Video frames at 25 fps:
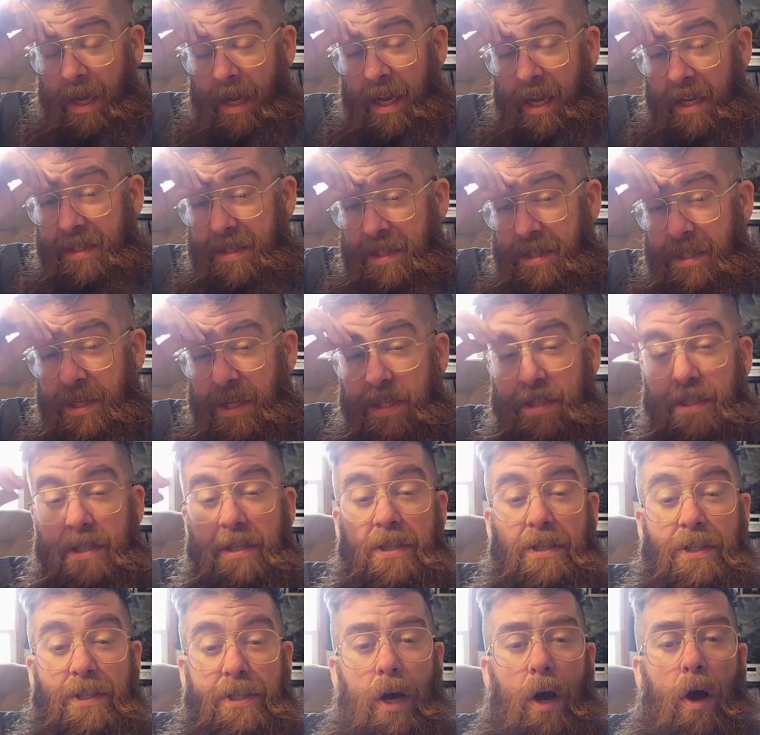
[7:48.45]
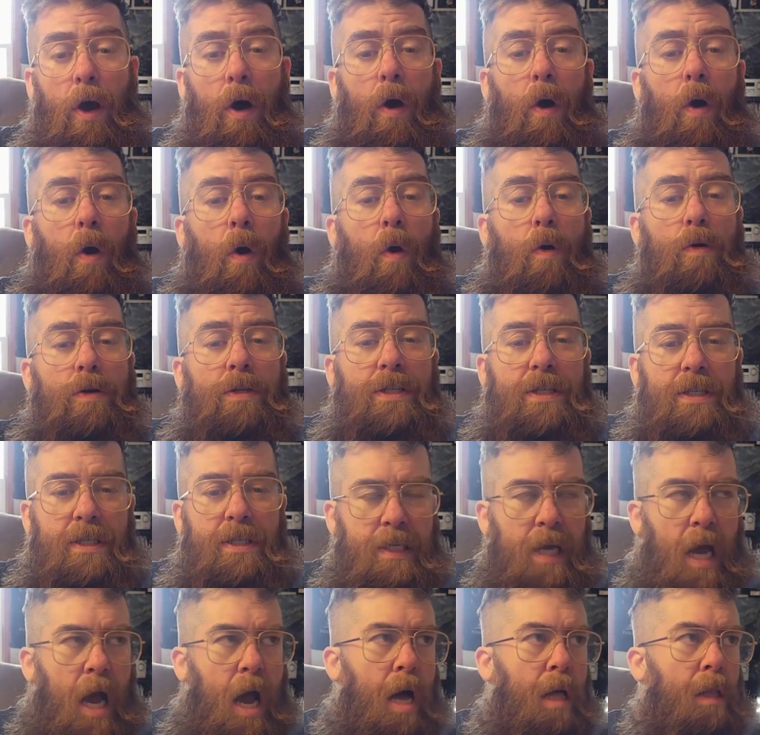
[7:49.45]
It's just so
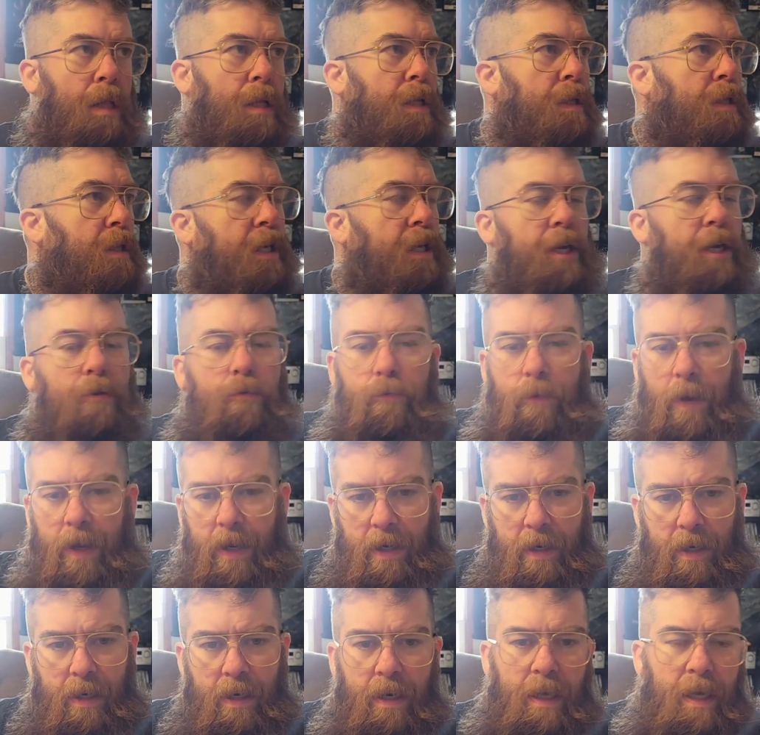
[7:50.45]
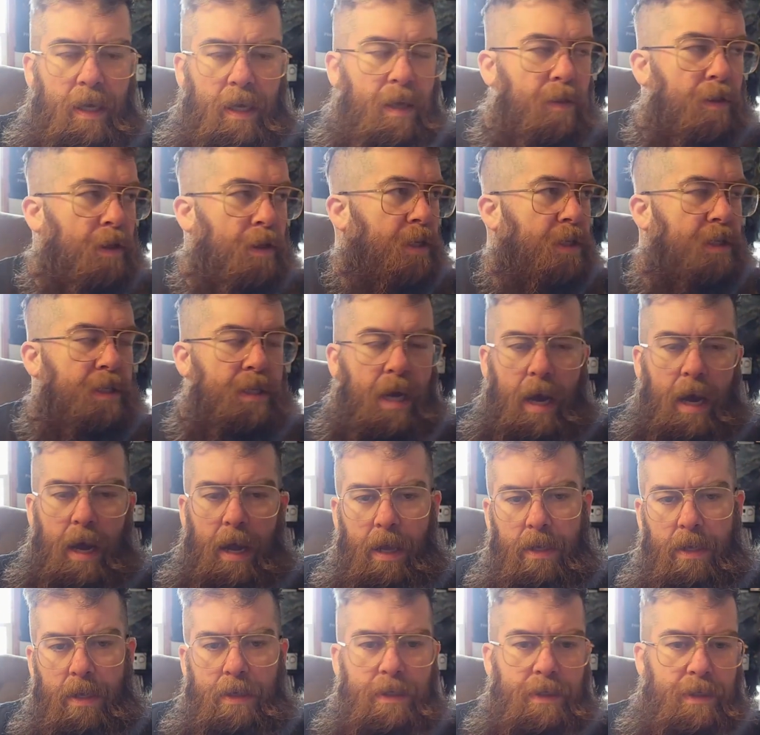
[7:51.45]
solidly written in the
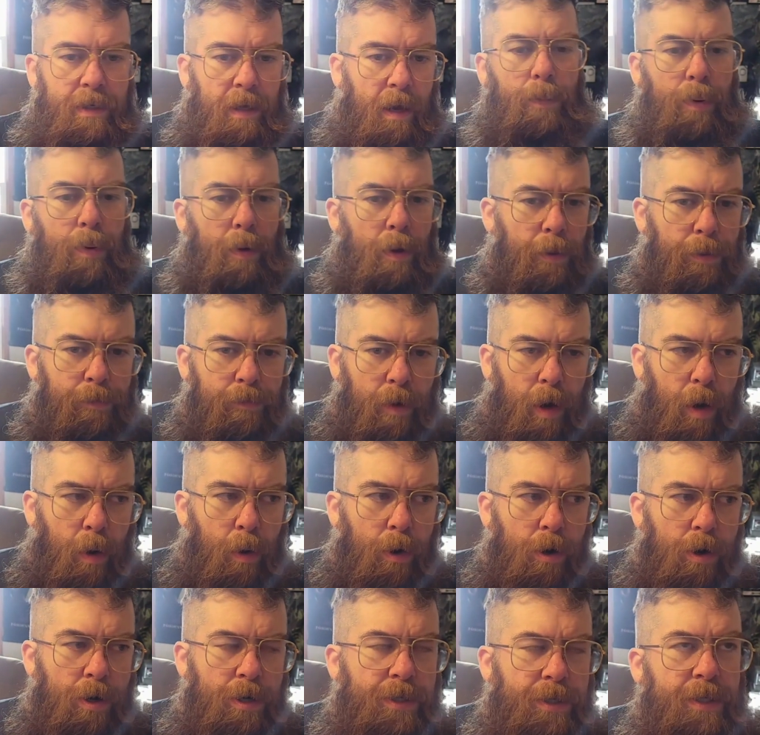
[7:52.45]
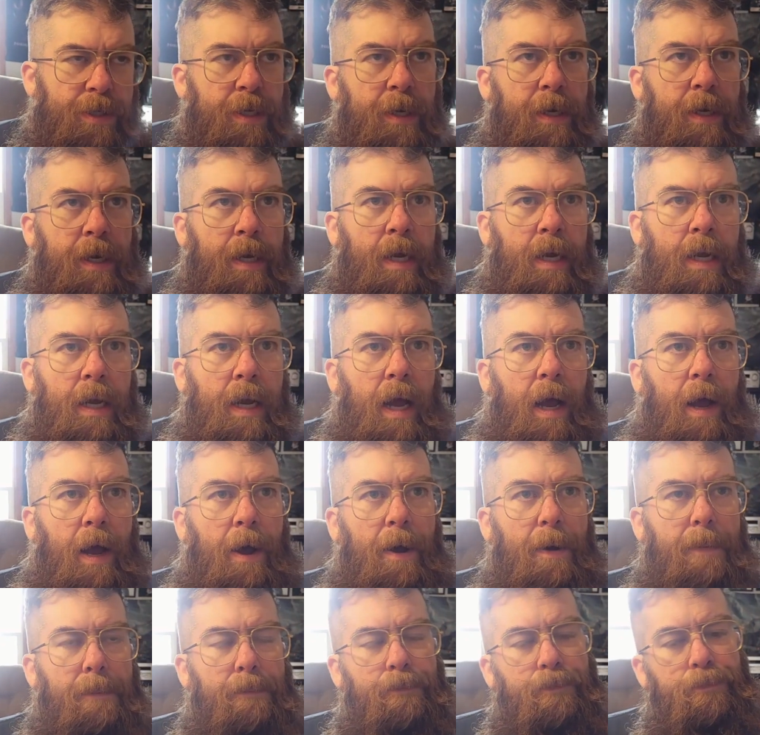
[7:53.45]
styles. Your Bolt Throwers
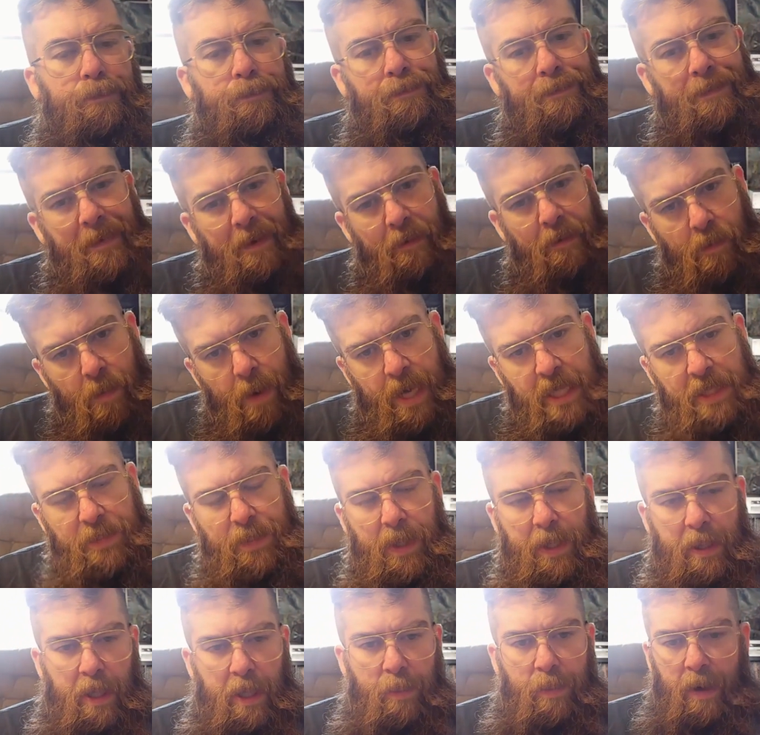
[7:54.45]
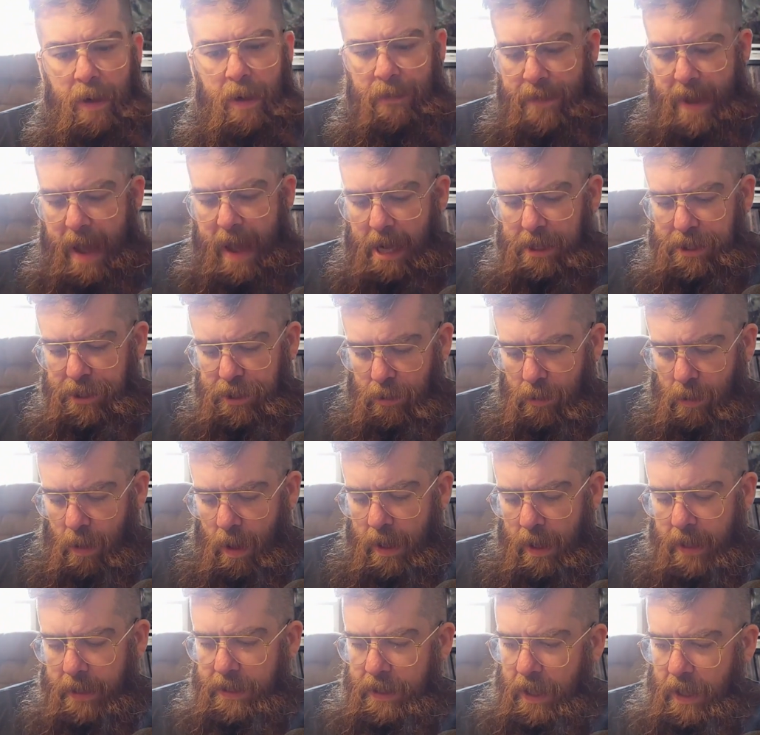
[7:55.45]
reminds me a little bit of
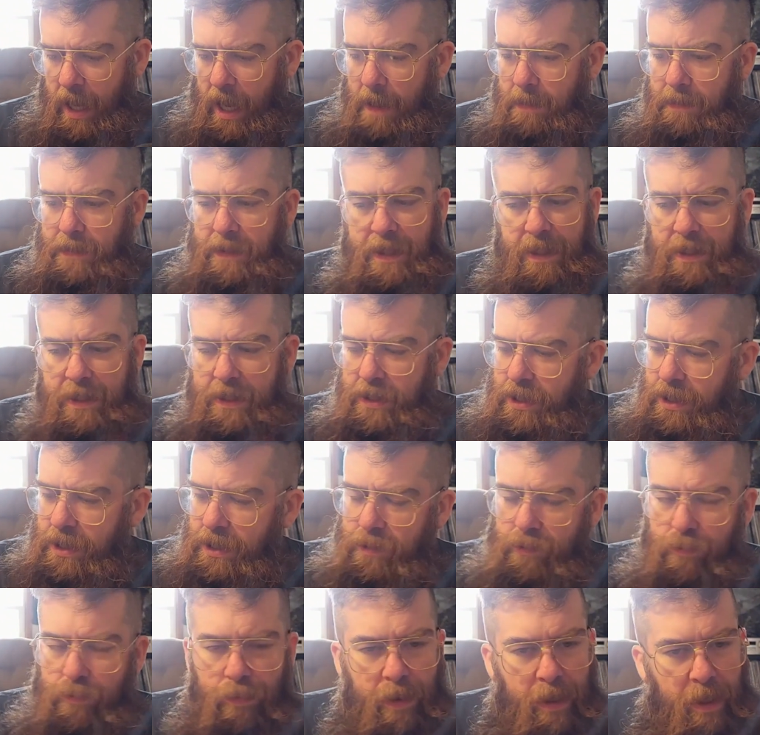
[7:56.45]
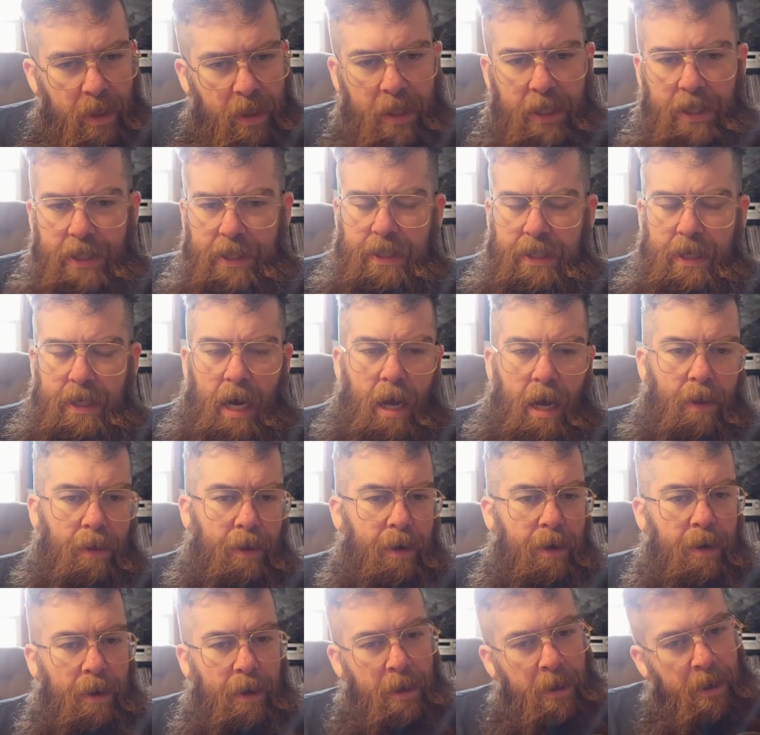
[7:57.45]
Asheron at times. It's just really
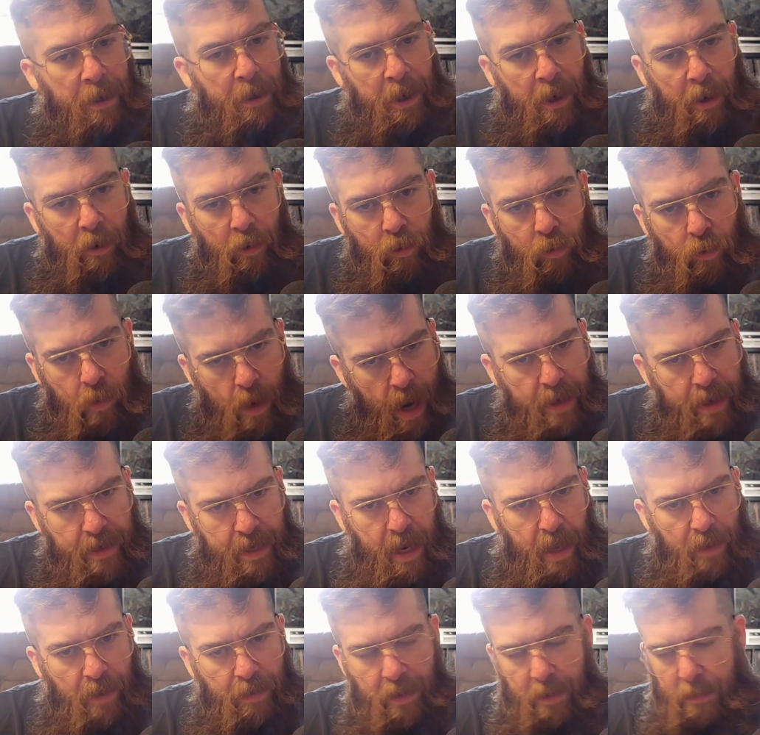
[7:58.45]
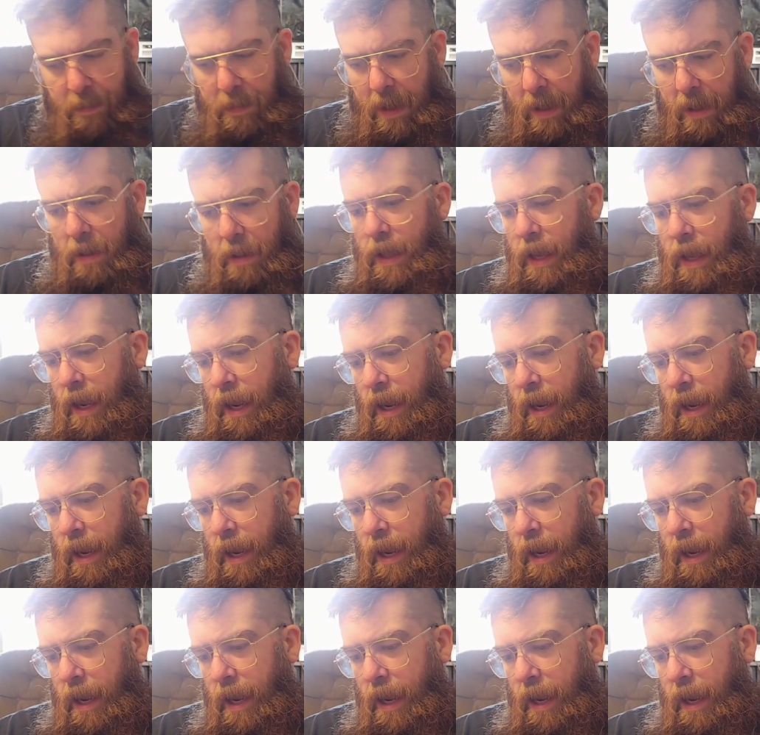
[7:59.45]
solid, right down the middle